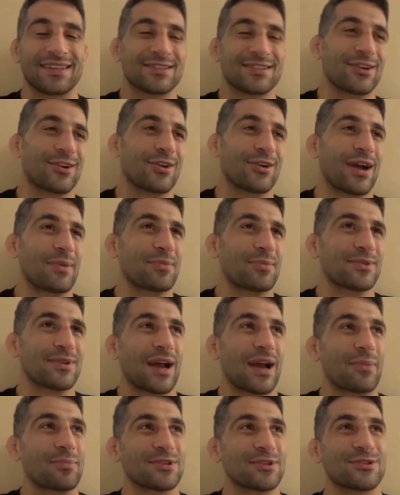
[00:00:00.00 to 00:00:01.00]
So I'm
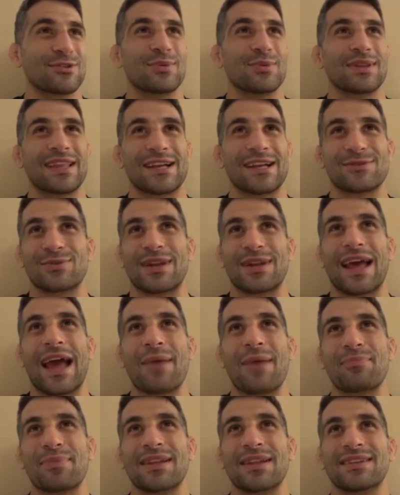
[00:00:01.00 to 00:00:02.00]
assuming that's what
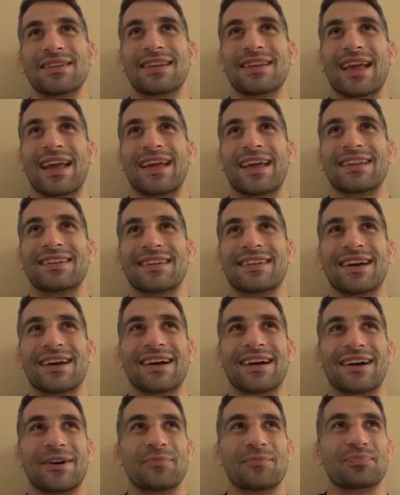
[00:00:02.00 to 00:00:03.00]
happened, and
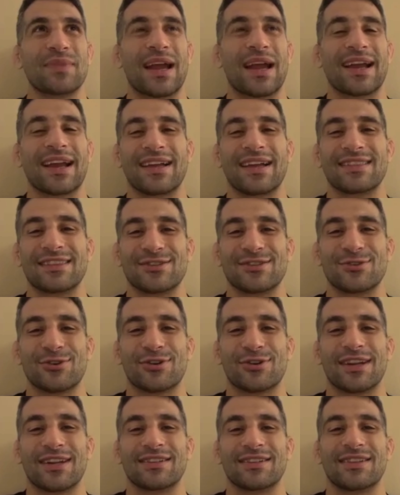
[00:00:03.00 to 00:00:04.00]
I got the
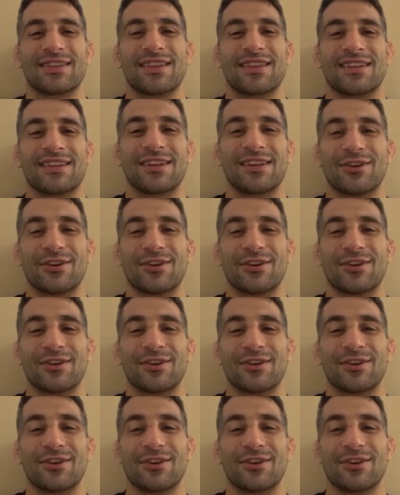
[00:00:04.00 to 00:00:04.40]
short end of the